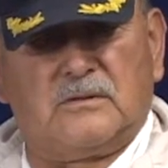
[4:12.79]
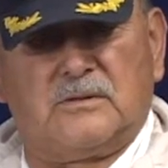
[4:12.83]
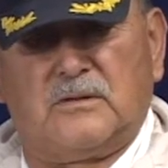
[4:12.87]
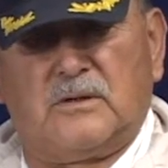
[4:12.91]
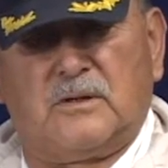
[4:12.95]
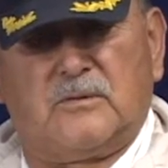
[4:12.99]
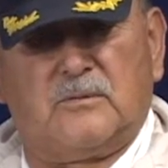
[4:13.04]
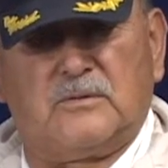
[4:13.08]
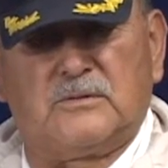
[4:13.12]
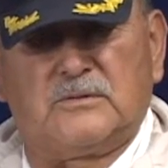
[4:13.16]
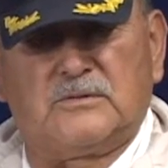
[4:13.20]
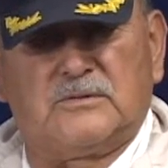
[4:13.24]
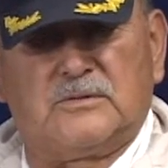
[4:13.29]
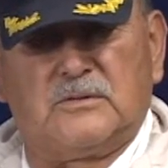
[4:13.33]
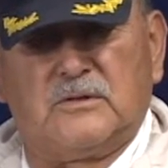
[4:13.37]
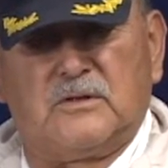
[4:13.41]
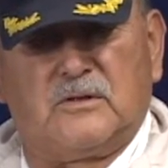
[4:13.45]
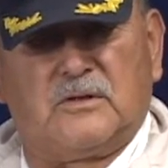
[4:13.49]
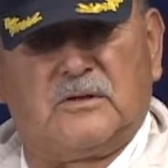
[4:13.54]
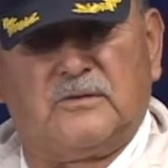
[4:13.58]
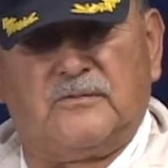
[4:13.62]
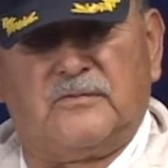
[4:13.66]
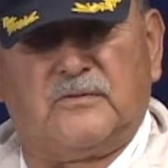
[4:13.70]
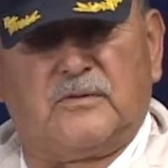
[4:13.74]
I was
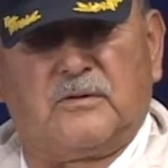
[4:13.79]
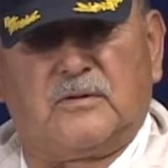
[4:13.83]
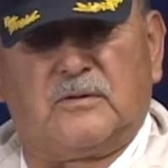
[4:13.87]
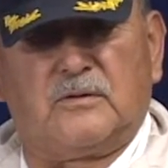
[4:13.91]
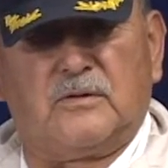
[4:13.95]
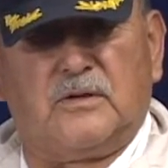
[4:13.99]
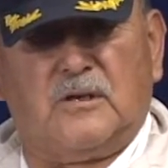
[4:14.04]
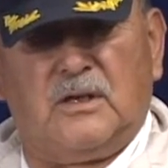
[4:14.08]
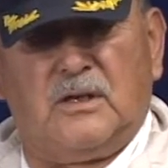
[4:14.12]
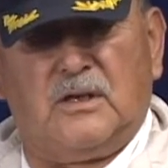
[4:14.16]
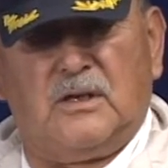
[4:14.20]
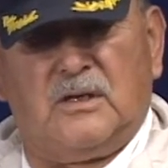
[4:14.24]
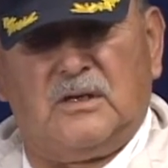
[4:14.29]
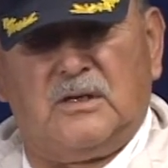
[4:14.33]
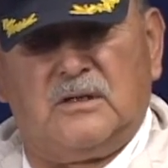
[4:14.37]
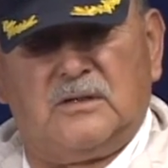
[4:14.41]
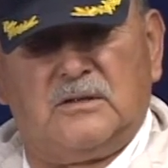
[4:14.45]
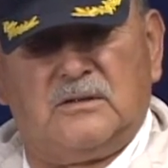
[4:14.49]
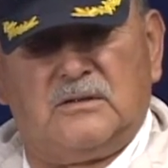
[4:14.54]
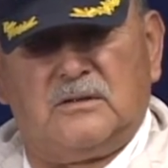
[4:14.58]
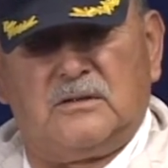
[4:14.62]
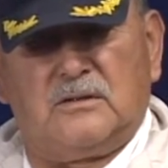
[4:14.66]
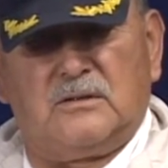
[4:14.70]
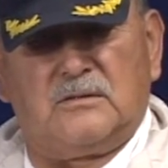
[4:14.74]
looking for
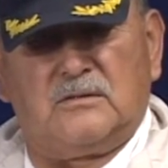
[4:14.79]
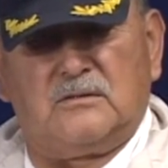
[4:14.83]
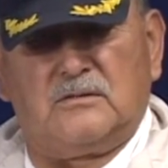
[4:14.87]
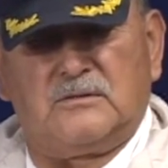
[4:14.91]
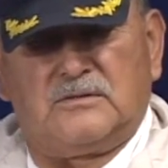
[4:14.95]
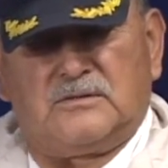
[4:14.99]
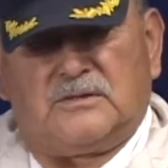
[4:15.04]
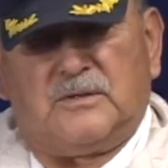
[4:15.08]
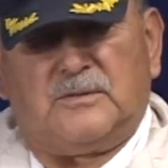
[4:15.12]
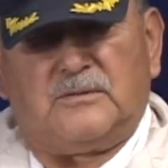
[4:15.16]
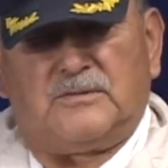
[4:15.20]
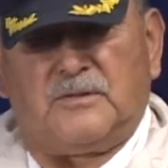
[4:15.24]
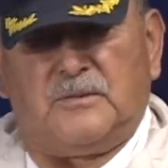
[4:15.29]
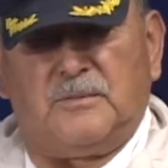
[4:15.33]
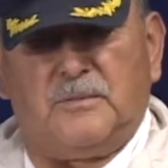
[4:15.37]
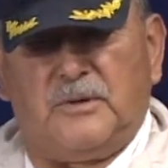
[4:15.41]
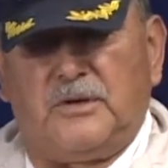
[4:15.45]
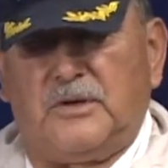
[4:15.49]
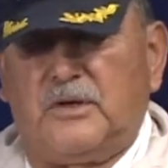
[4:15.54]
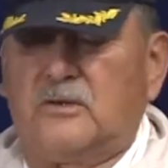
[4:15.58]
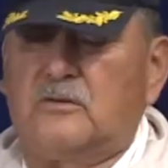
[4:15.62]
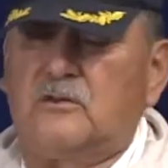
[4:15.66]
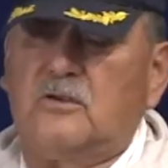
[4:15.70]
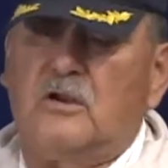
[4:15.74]
uh,
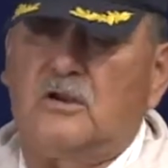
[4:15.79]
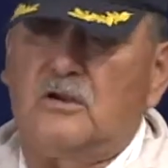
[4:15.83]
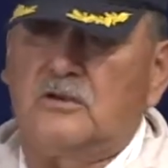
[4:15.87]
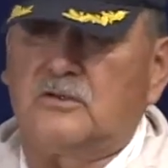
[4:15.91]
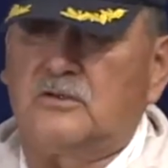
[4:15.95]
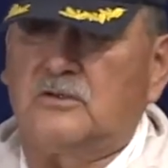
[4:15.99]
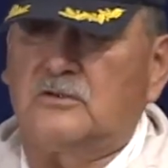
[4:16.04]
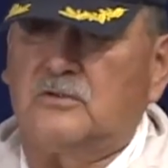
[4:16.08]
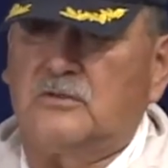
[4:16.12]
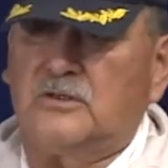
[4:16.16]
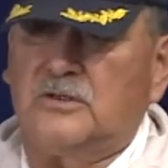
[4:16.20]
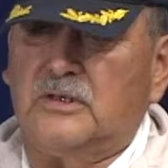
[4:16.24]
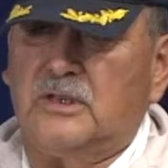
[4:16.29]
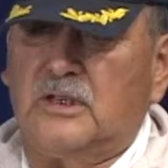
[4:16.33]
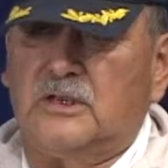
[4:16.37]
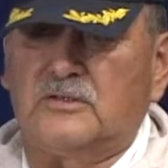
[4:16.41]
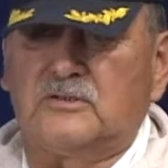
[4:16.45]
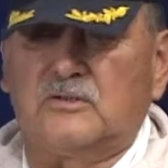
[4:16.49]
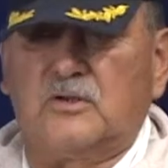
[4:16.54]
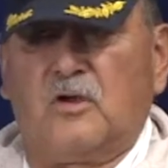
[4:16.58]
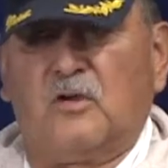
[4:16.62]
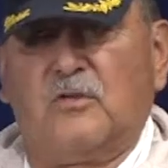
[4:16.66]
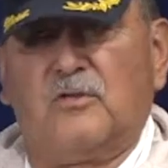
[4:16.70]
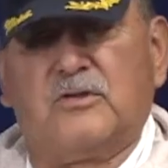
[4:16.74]
somebody to talk to, and I
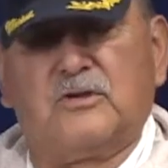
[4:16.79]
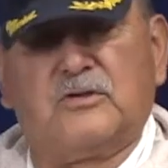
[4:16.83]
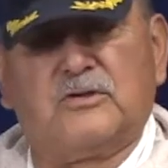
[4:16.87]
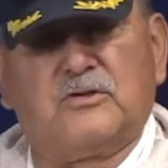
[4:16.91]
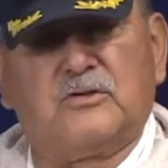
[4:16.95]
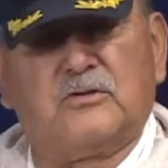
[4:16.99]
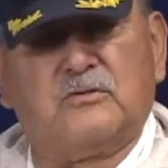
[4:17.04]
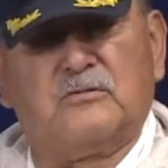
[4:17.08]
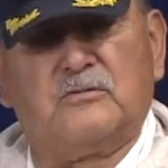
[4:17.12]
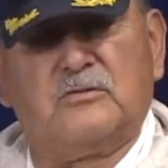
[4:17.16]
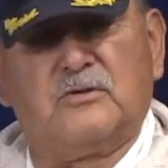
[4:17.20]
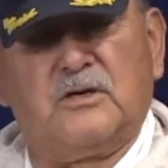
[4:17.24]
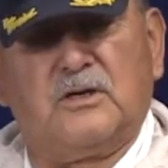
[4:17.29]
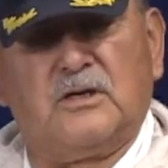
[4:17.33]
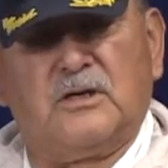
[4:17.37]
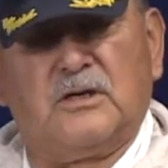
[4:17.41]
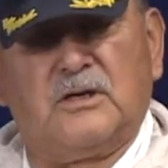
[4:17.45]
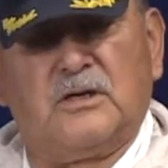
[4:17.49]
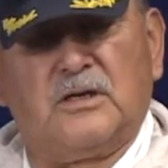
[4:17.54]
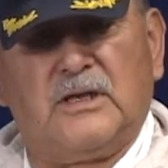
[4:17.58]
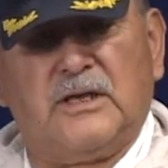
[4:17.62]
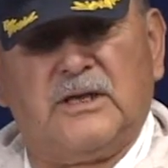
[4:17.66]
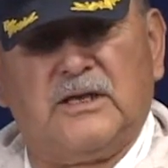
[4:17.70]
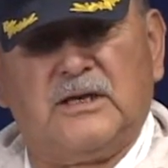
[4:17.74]
saw these two
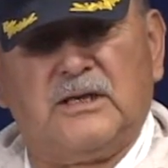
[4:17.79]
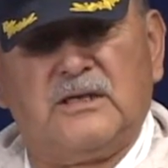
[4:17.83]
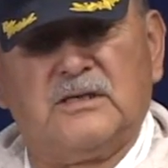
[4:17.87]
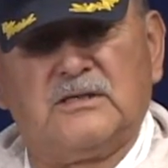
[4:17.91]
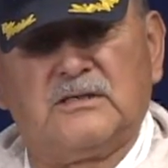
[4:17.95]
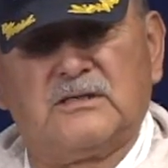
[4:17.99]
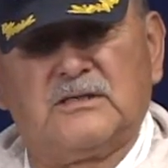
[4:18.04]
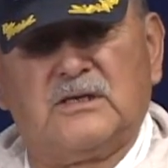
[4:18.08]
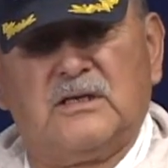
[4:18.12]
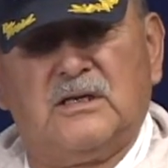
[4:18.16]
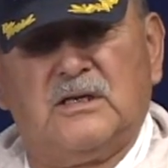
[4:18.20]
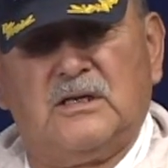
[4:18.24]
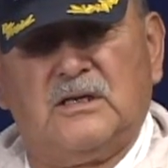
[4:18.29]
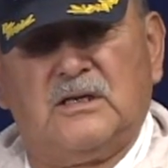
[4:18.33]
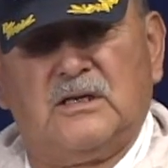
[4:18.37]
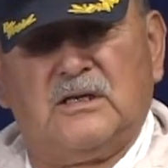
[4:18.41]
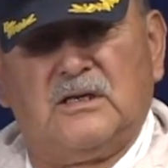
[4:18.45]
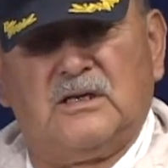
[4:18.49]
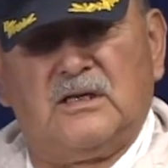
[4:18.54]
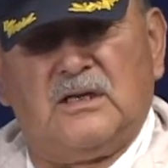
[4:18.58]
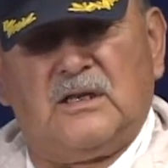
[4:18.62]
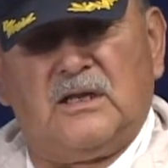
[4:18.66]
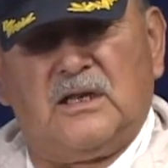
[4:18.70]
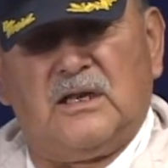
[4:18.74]
young ladies
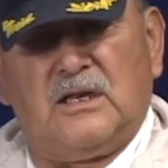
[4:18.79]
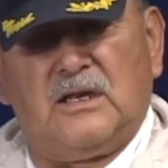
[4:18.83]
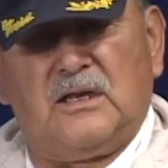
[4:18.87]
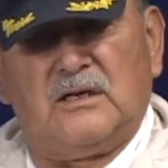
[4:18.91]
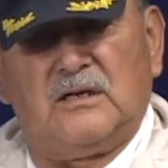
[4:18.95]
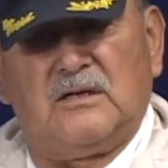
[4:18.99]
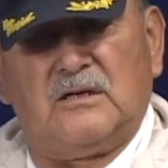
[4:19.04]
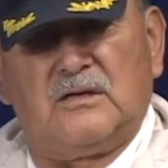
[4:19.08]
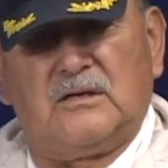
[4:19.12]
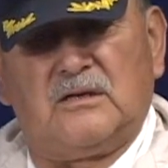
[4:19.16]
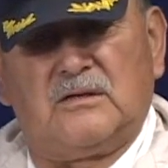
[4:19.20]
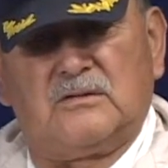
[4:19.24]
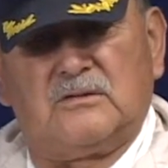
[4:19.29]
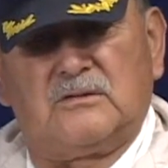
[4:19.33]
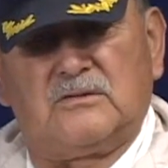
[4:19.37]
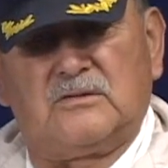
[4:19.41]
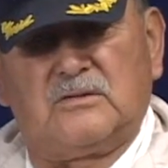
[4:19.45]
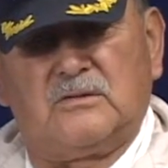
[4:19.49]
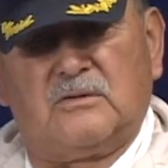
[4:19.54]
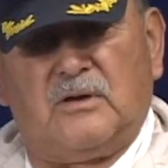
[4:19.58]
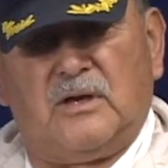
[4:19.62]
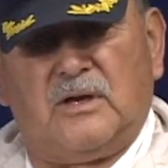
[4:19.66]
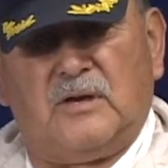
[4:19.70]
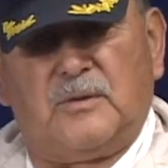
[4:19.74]
and uh,
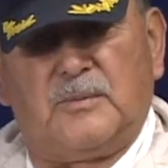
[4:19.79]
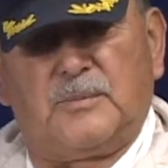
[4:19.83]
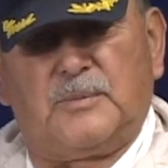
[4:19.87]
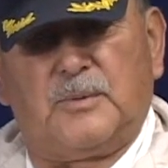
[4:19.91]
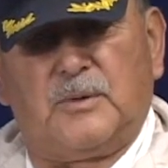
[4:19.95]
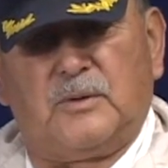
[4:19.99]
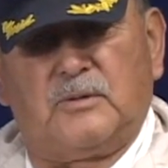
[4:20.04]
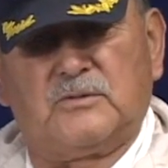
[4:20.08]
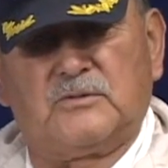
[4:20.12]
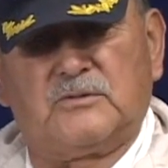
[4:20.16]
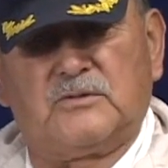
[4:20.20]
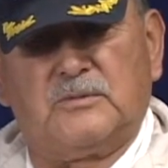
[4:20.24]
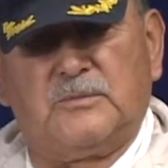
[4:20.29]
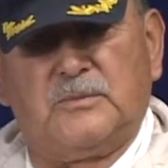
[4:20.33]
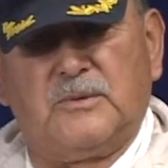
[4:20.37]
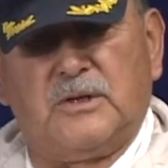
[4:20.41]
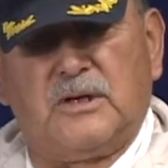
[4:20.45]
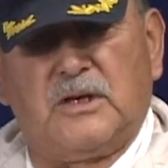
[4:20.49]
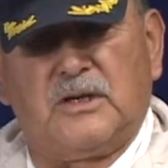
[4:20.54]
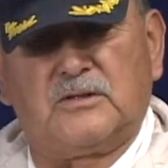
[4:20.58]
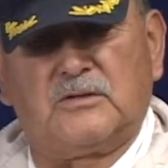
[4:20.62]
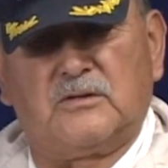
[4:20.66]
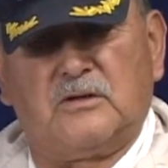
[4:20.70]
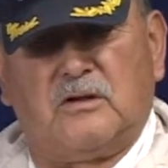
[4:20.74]
so I approached them
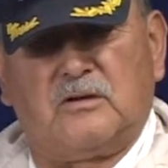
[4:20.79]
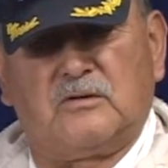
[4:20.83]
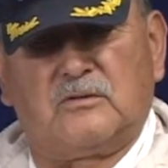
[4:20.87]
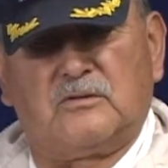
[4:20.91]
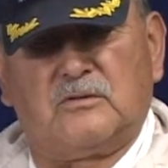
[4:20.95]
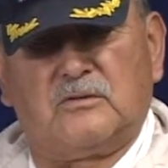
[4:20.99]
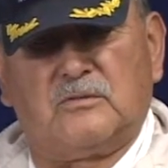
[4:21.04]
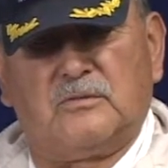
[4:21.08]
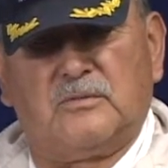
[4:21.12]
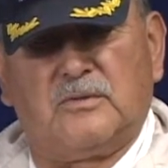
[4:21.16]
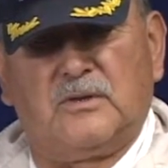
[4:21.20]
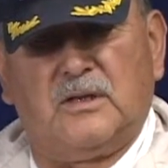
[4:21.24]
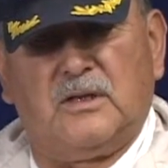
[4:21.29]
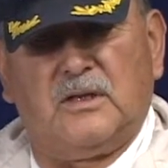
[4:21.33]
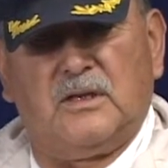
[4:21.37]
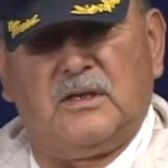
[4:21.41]
and I talked to them.